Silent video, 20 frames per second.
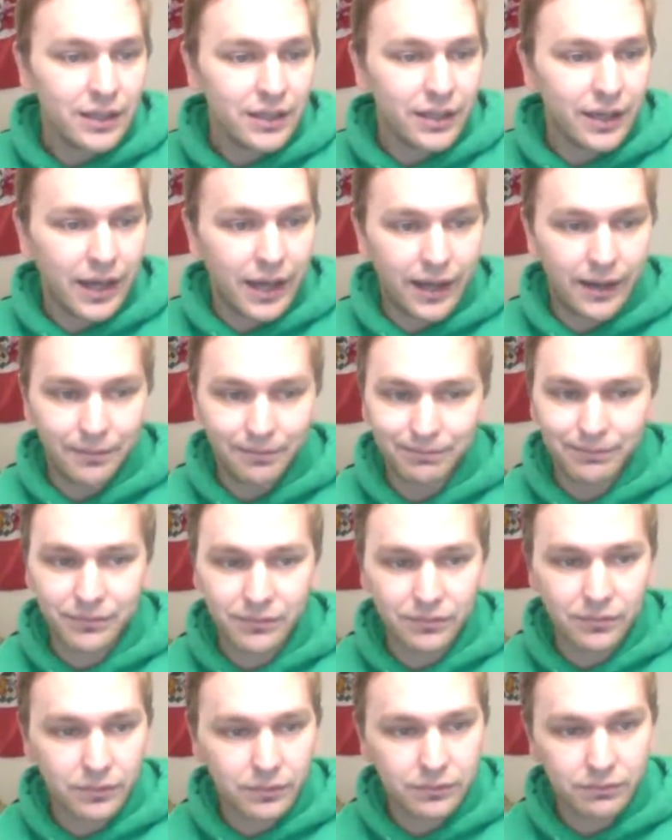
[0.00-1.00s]

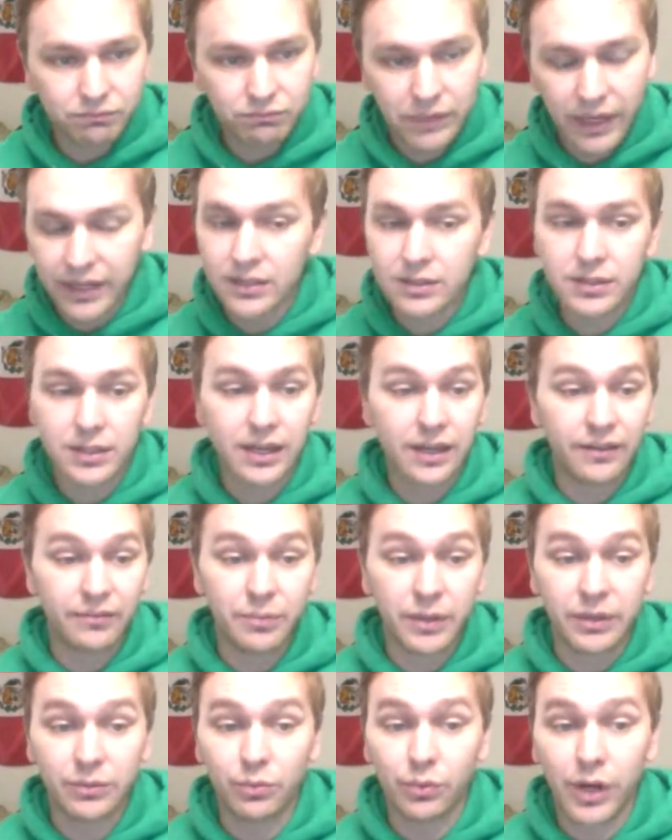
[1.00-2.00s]
Like I said,
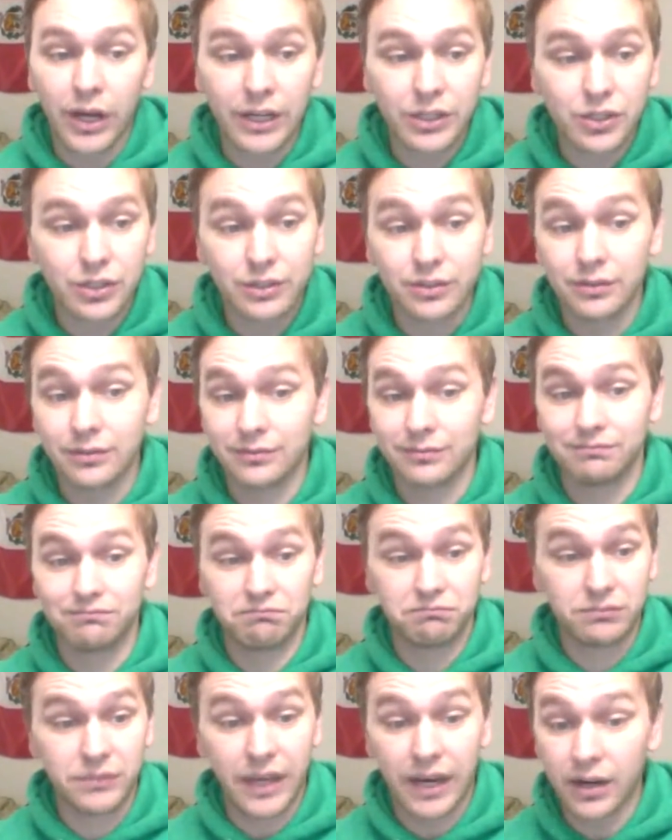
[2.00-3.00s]
I've been watching
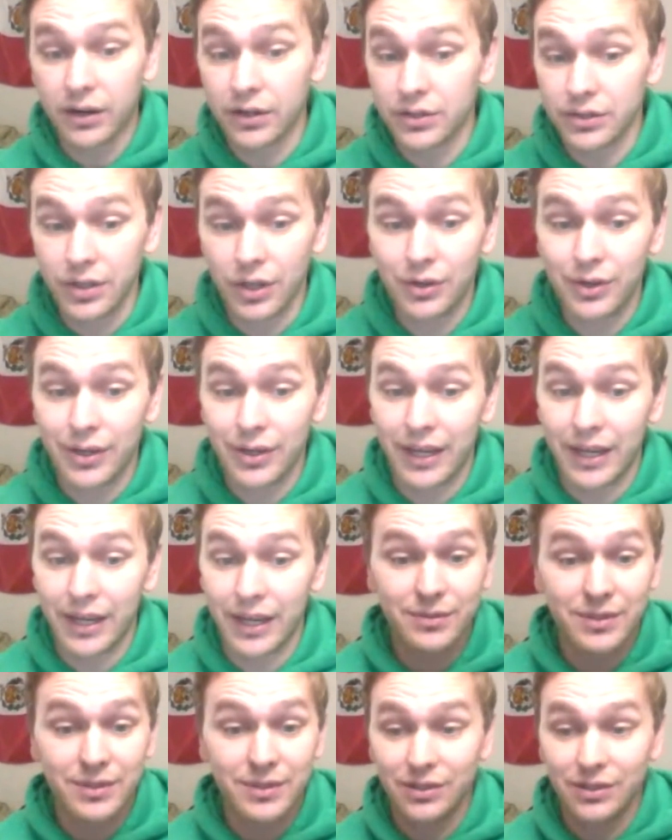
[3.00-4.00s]
Arizona
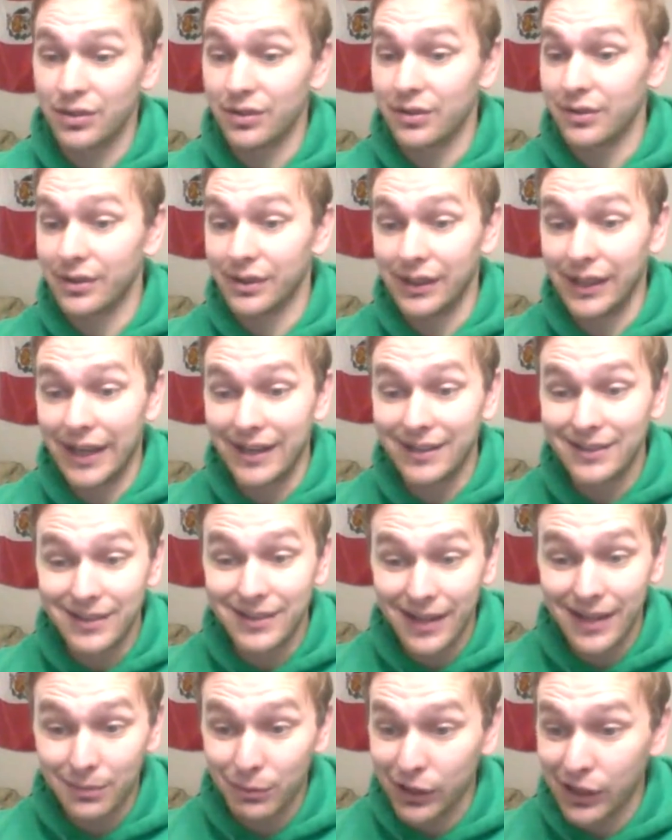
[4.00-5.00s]
games since they're the late
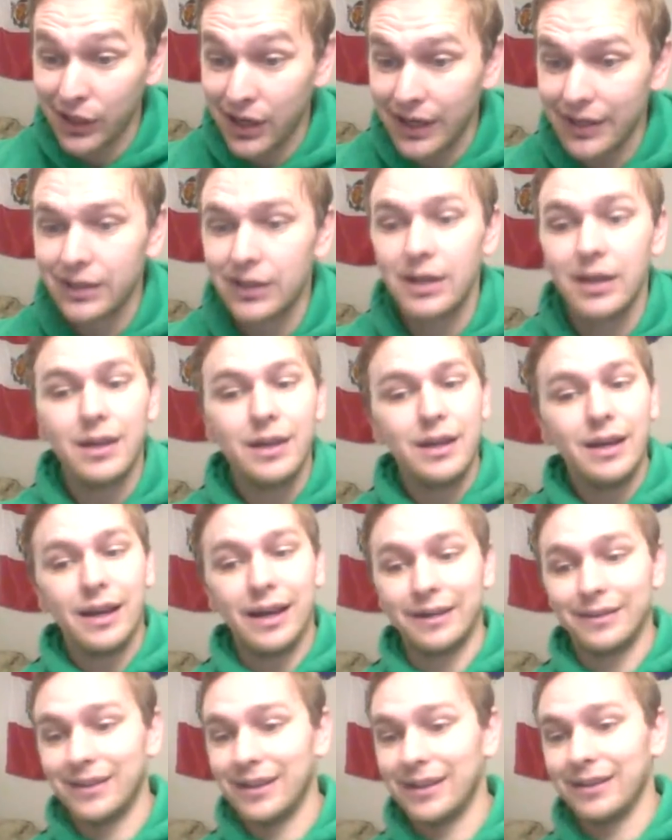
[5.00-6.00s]
team a lot
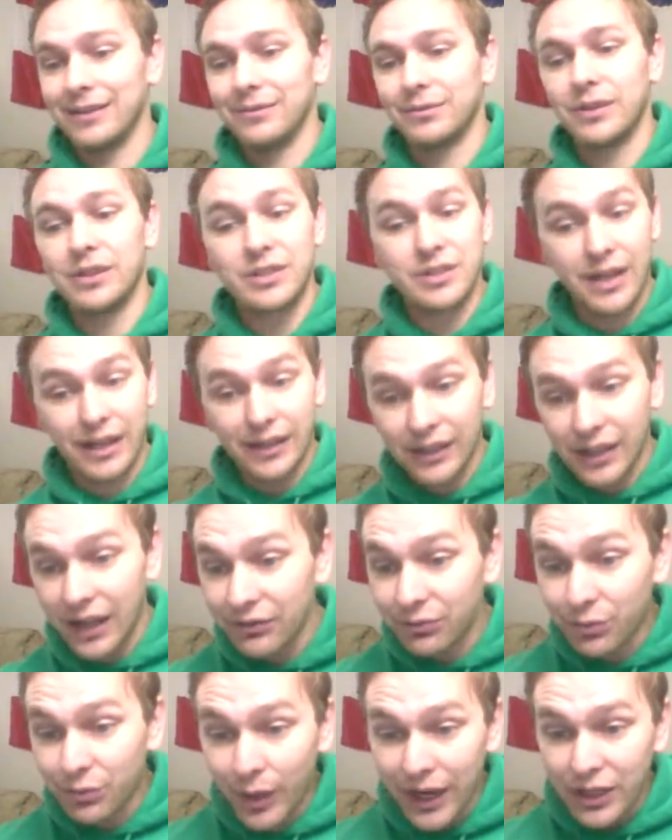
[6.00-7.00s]
because I
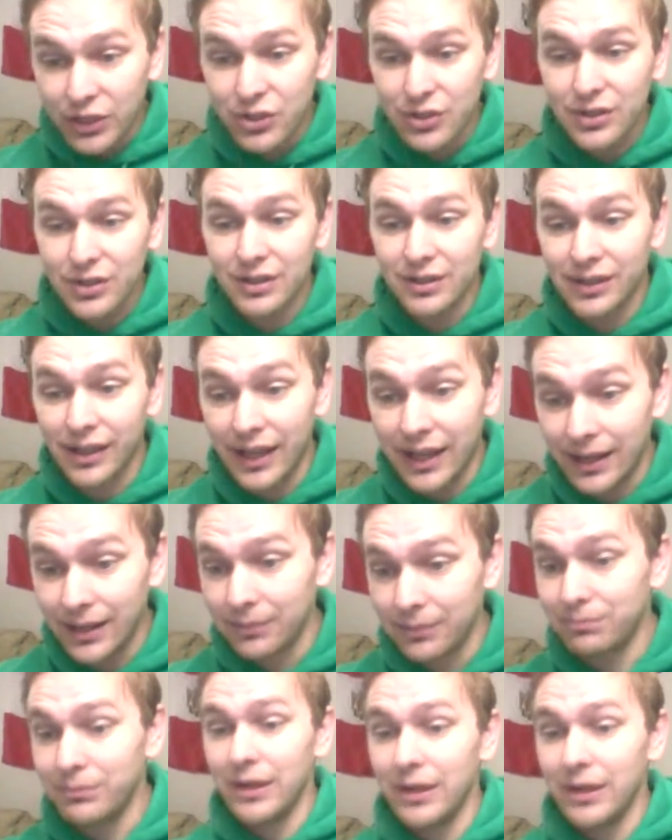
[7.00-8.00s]
love watching the team.